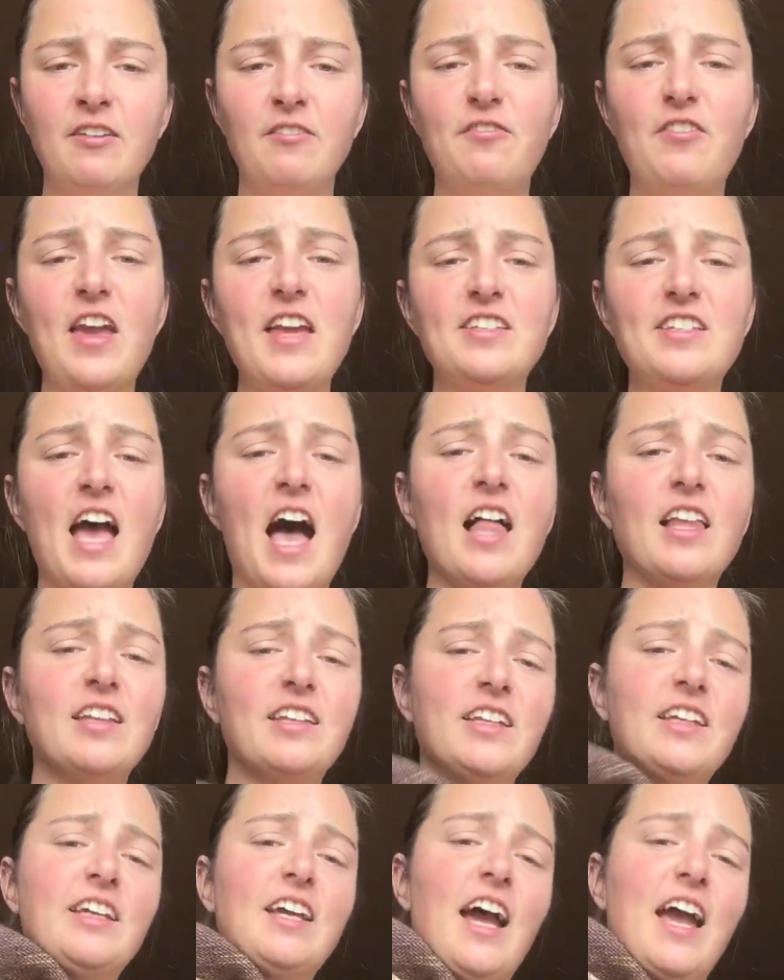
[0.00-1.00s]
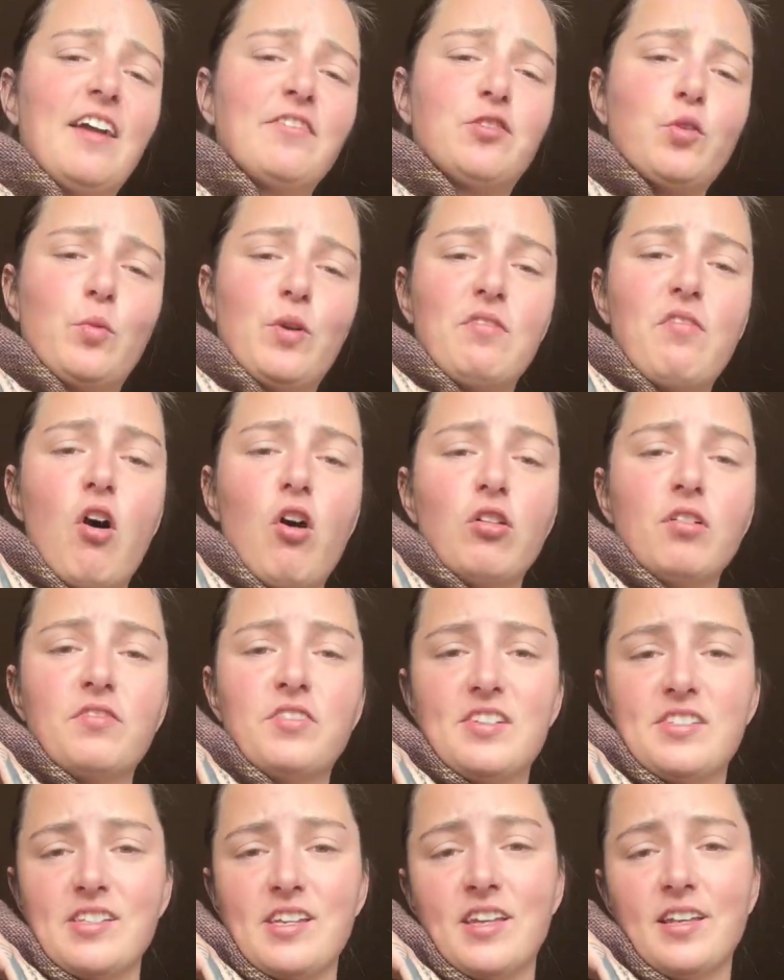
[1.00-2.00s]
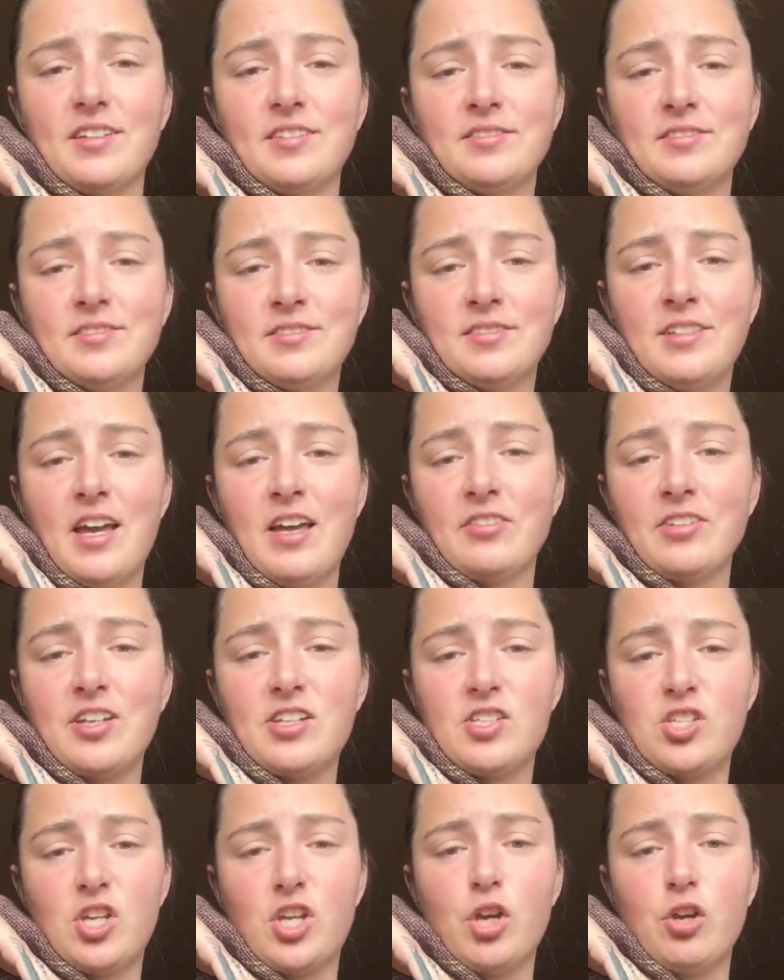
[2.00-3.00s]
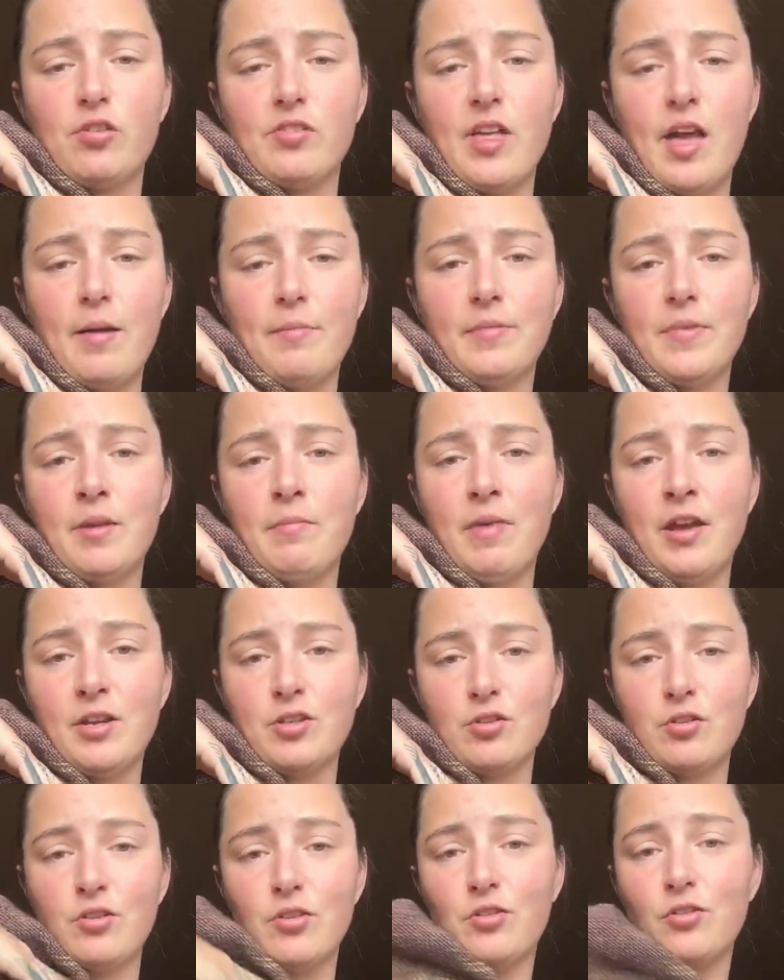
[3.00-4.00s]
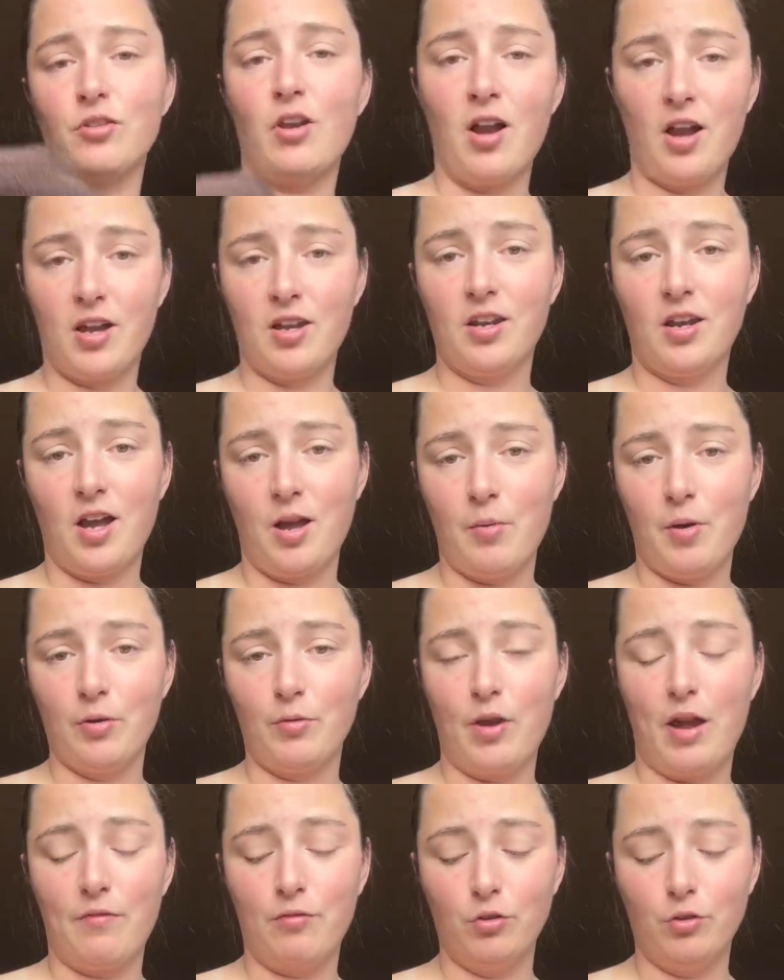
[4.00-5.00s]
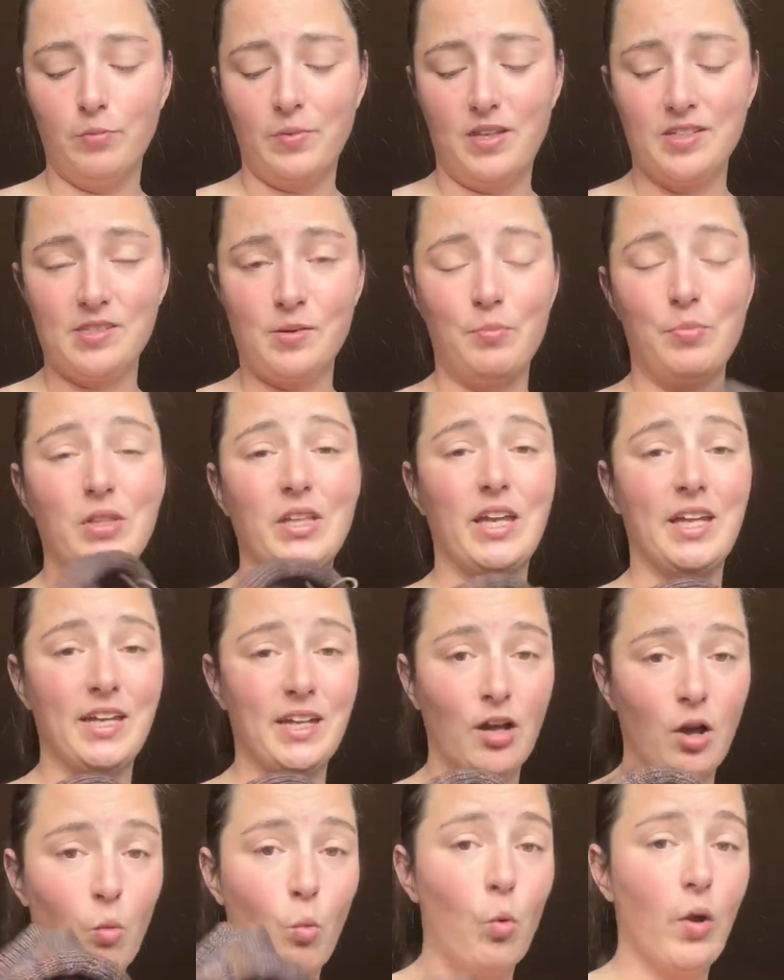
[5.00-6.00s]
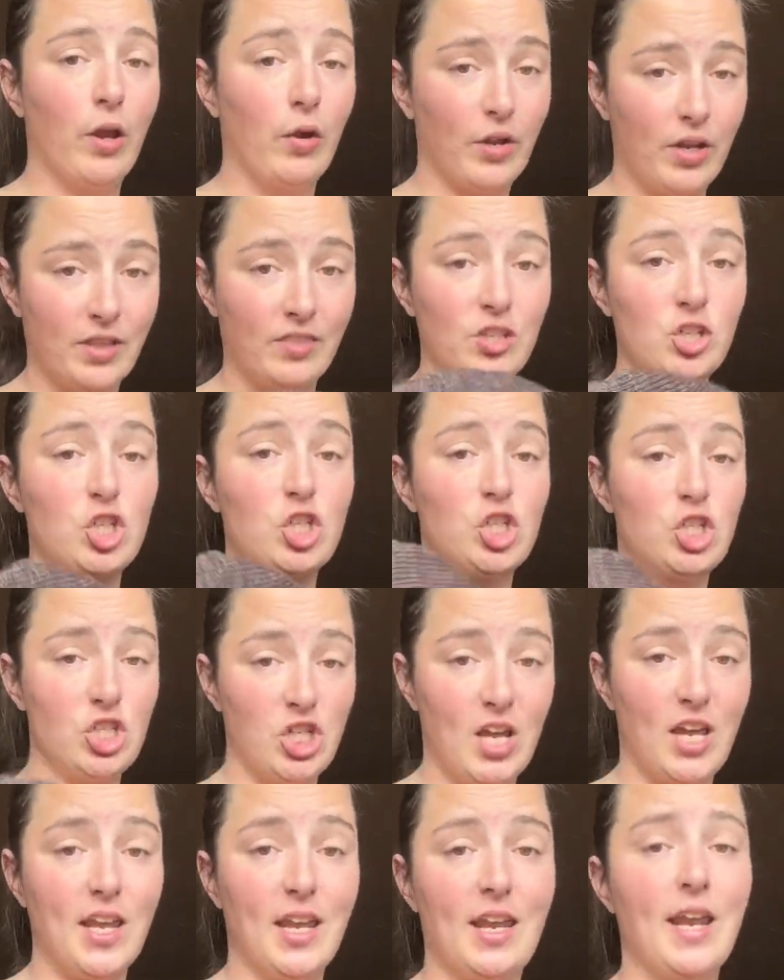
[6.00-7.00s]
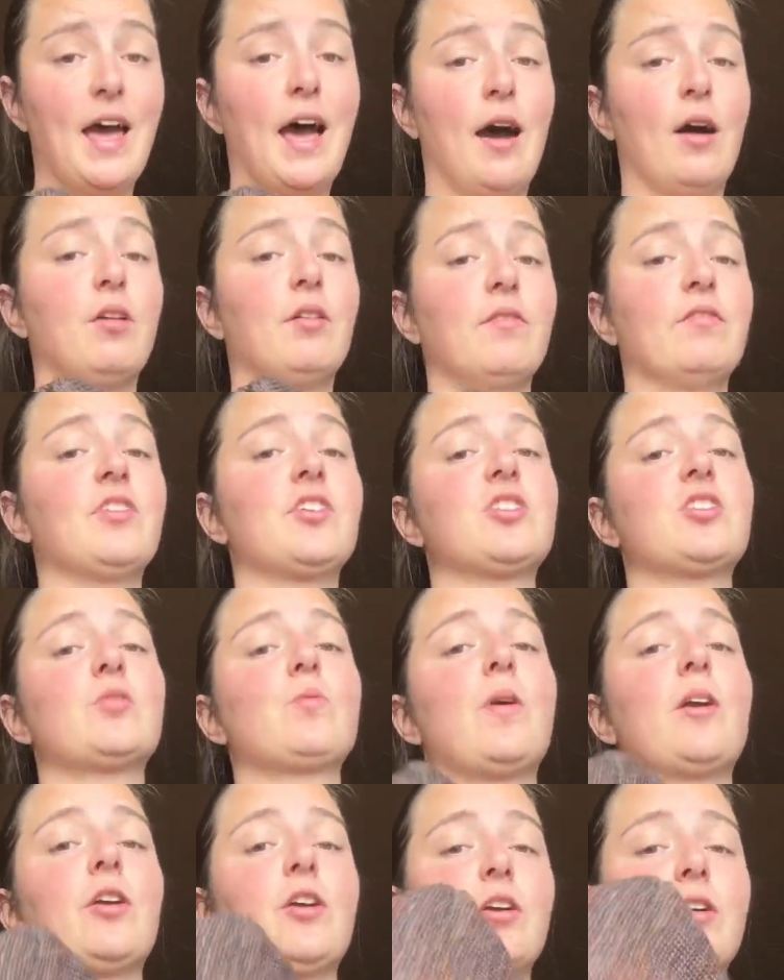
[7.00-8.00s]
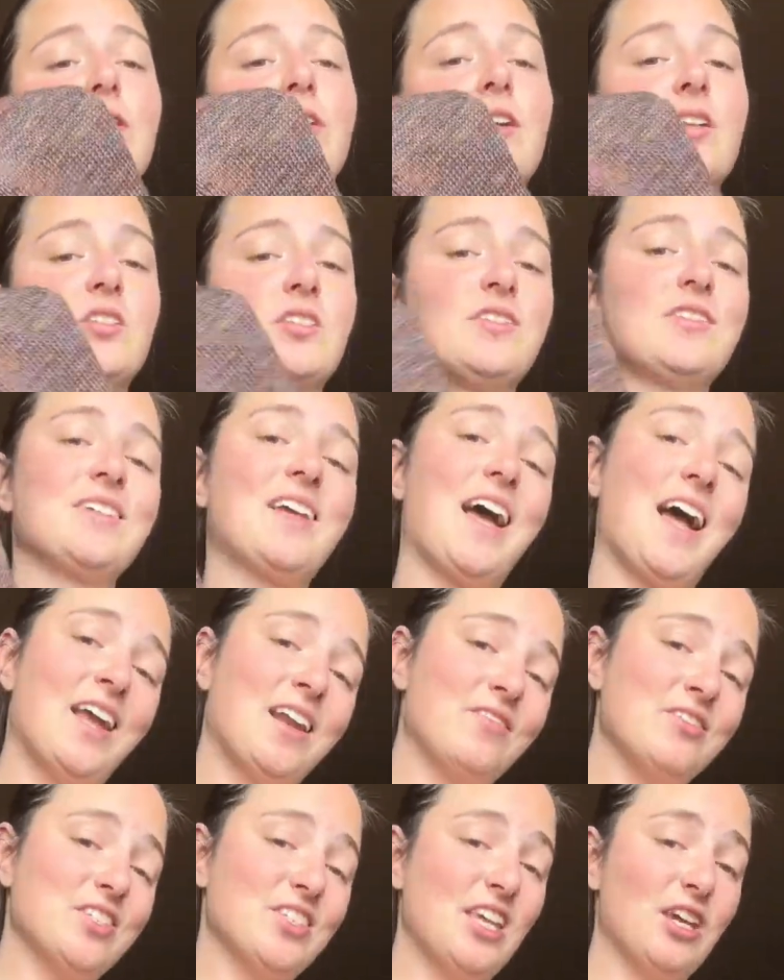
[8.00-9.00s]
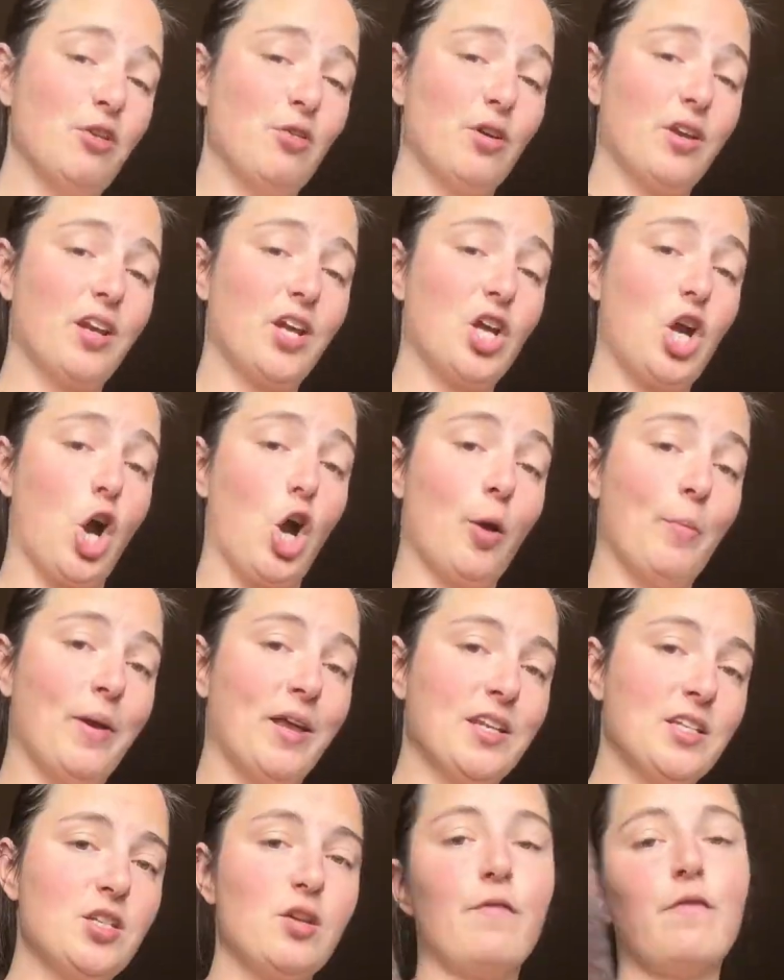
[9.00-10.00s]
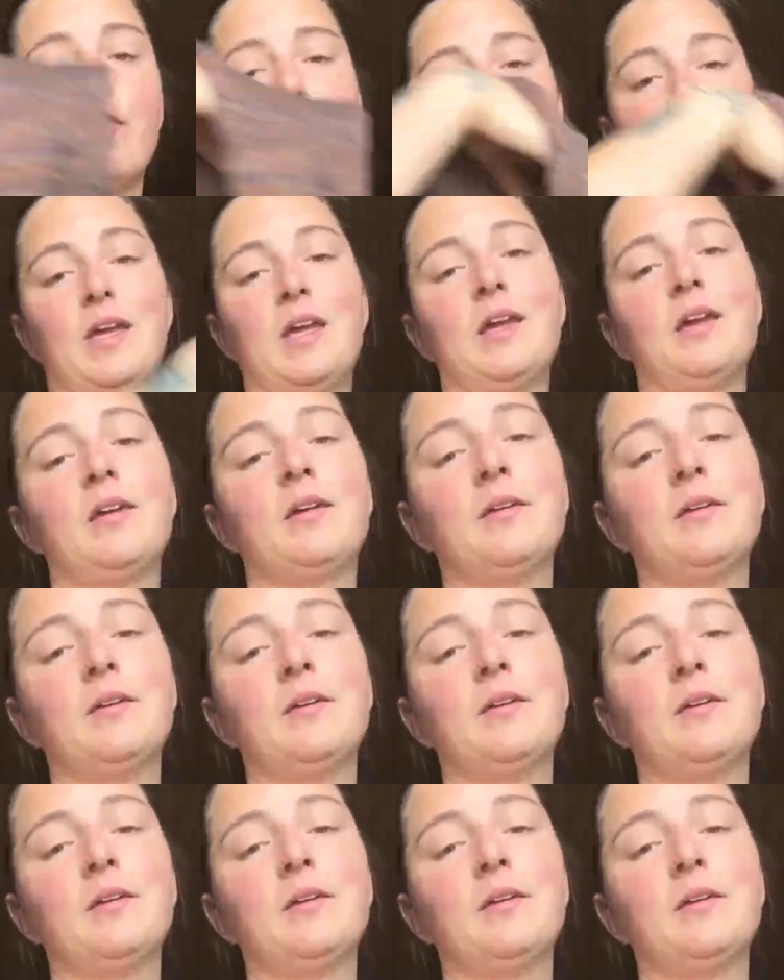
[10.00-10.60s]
I have to weave all of these in and like secure them and make sure that they're not going to come unraveled, because I'm planning on wearing the shit out of this sweater. It's kind of a sacred garment for me.